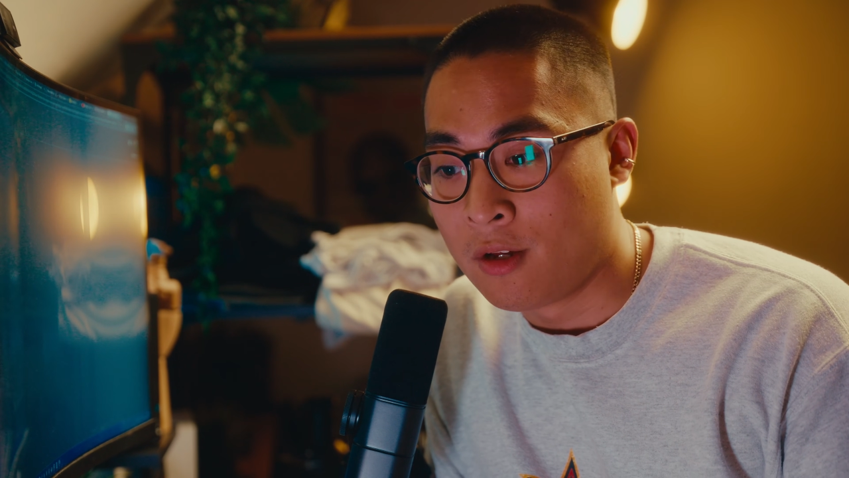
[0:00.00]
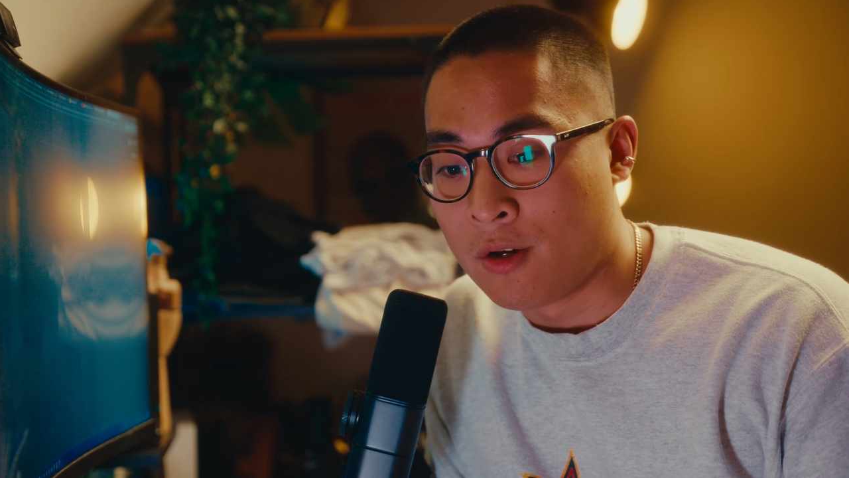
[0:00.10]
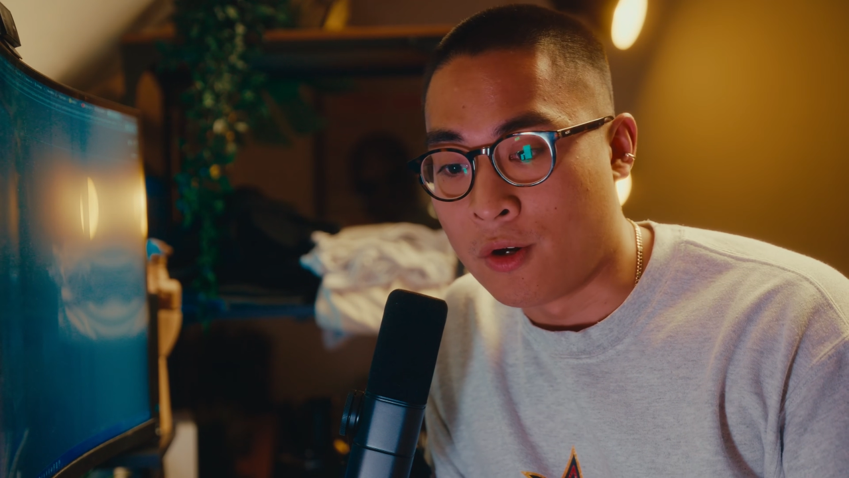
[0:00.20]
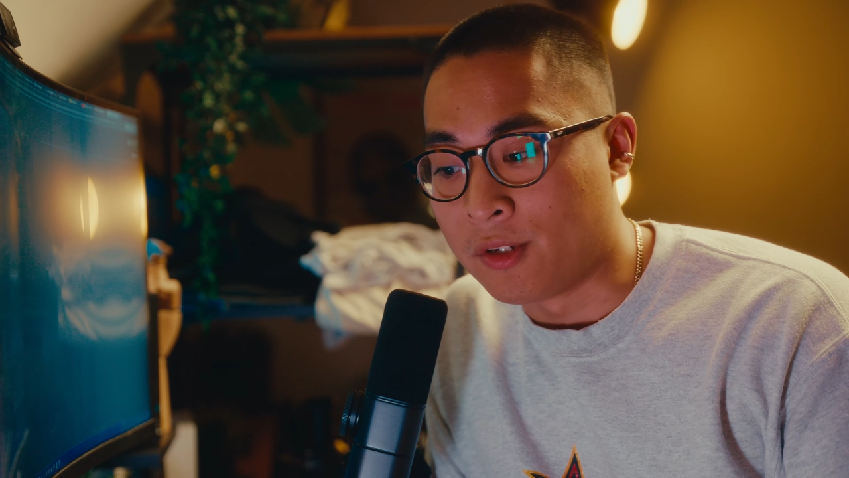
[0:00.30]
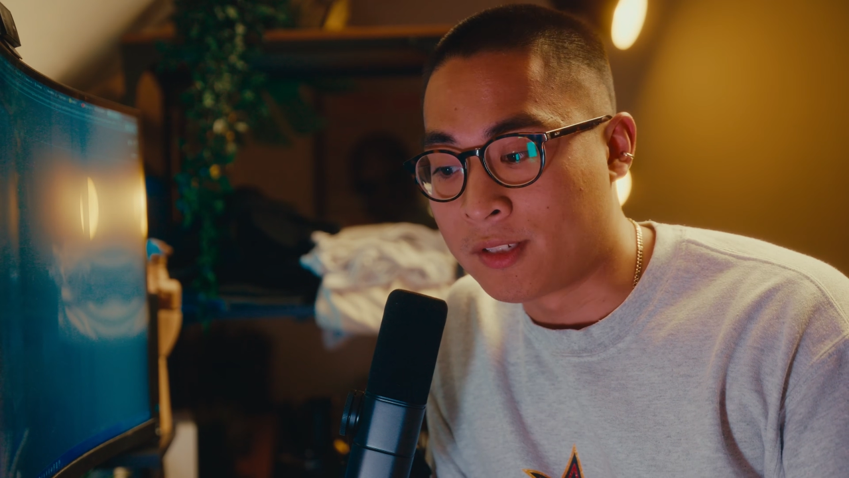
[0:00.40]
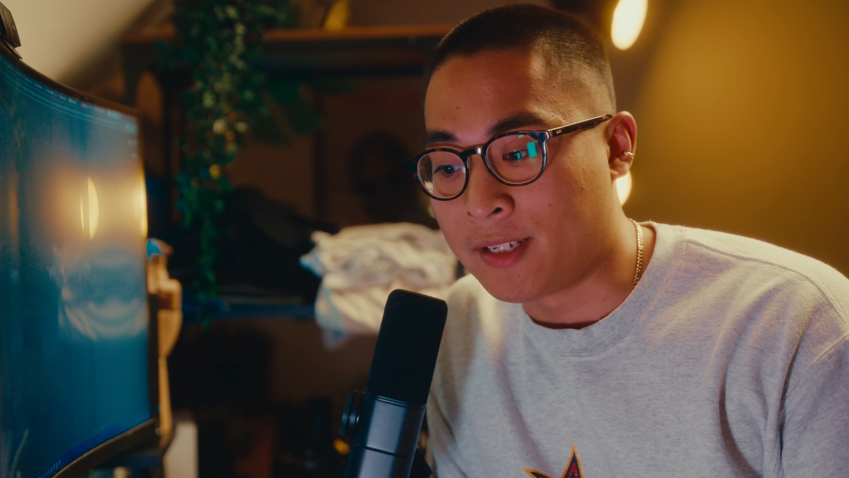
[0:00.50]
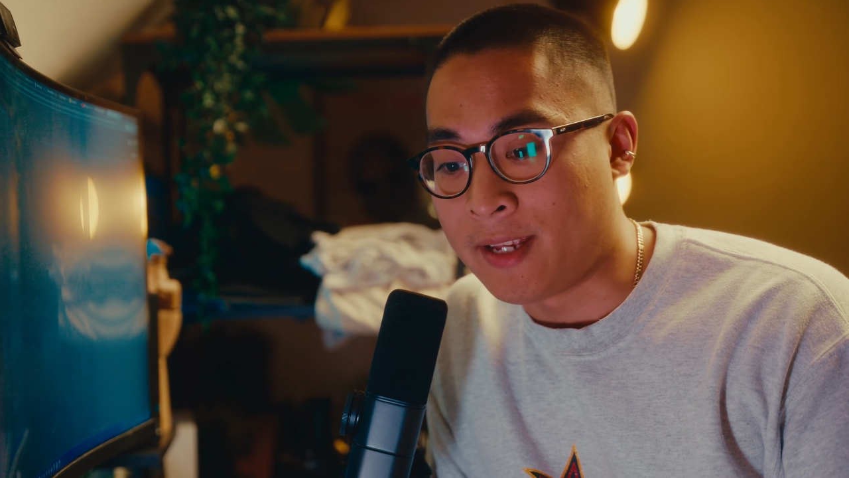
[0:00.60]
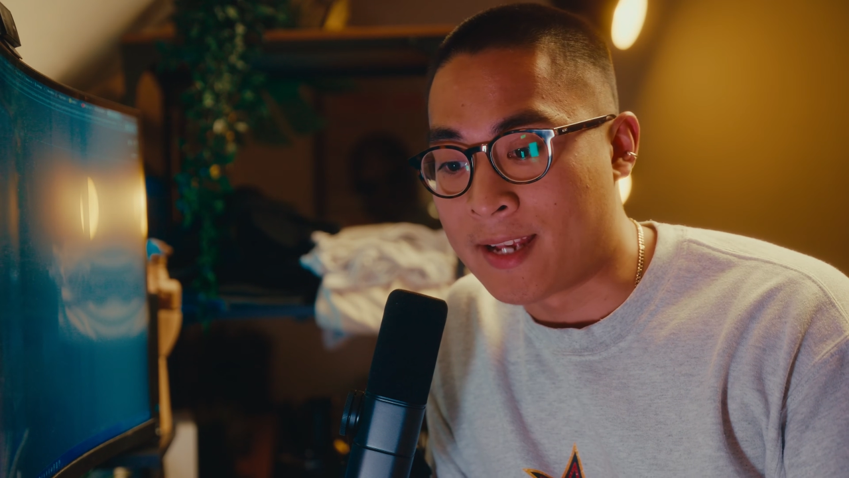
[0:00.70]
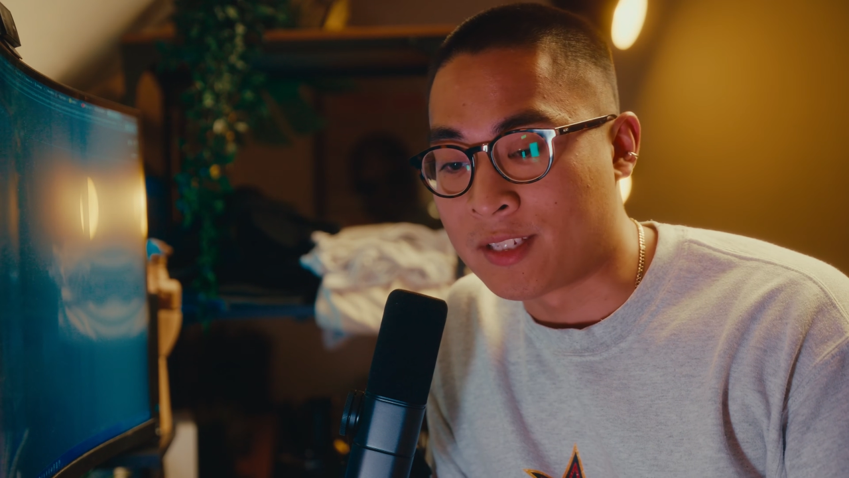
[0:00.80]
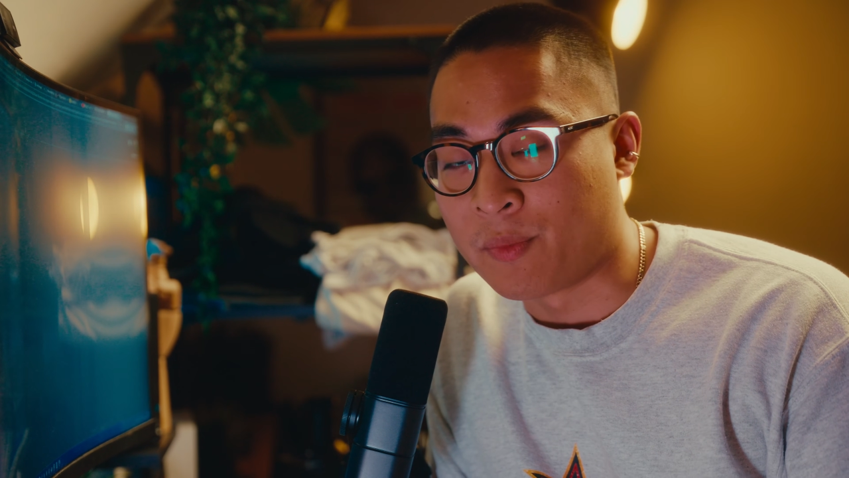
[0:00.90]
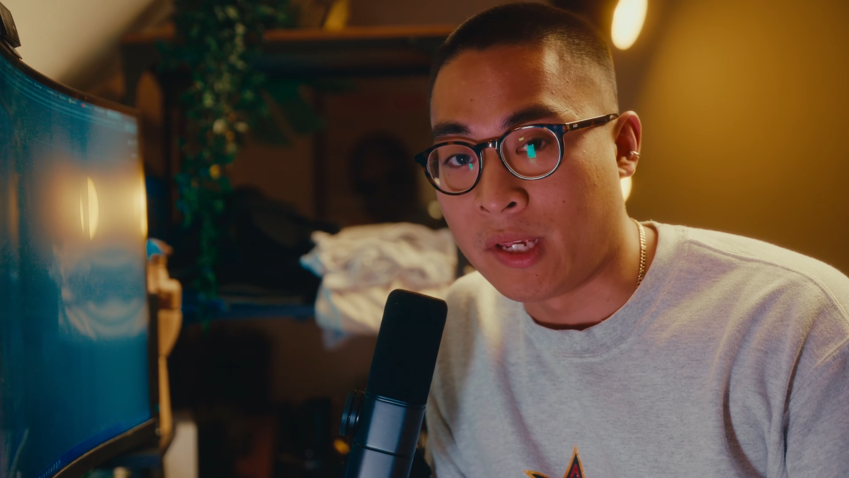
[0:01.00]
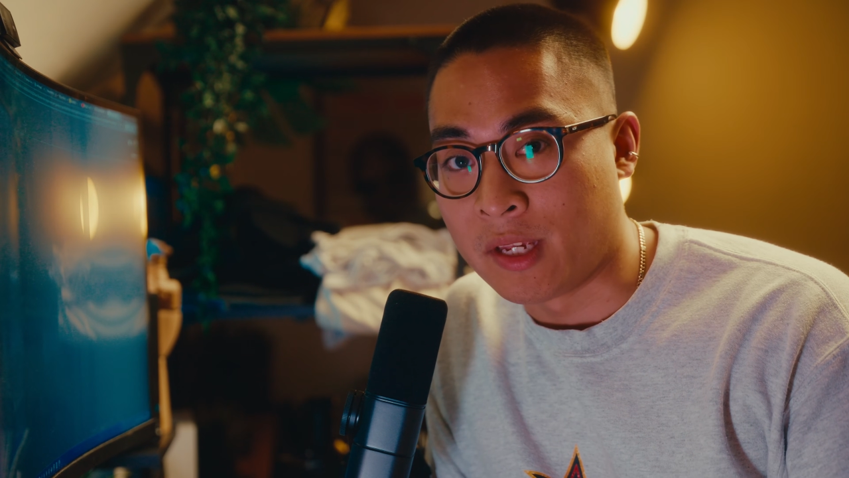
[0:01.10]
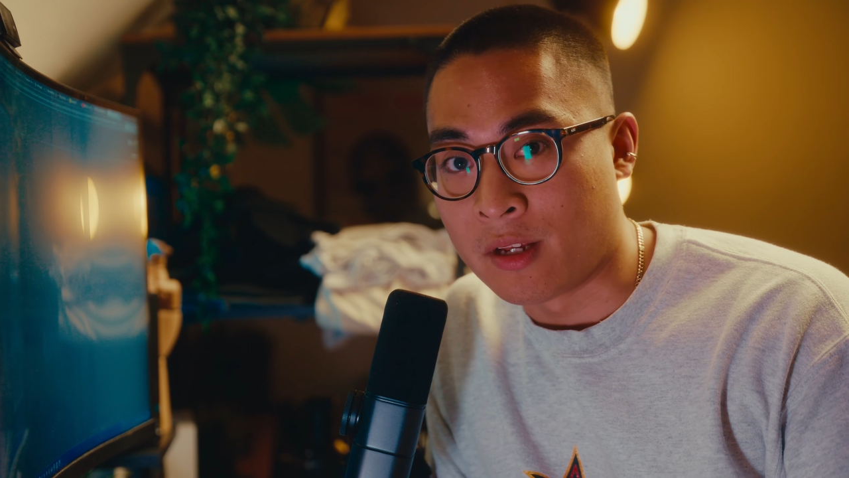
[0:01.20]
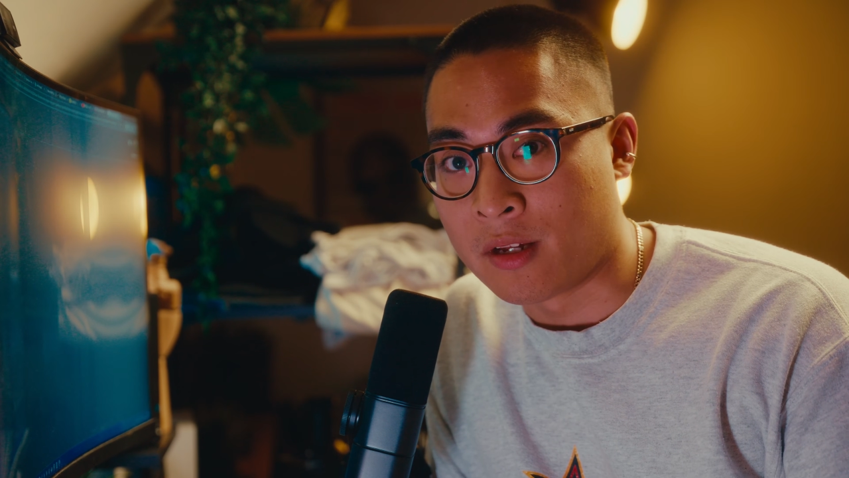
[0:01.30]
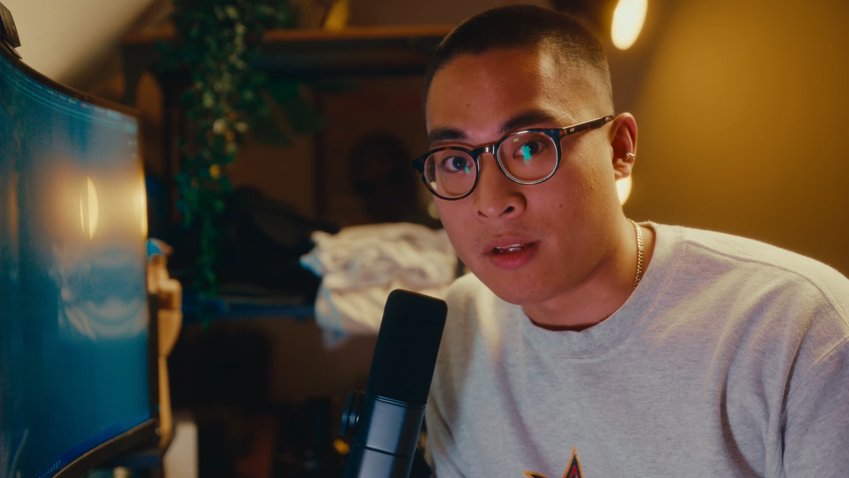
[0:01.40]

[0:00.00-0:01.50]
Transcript: Honestly, as a beginner,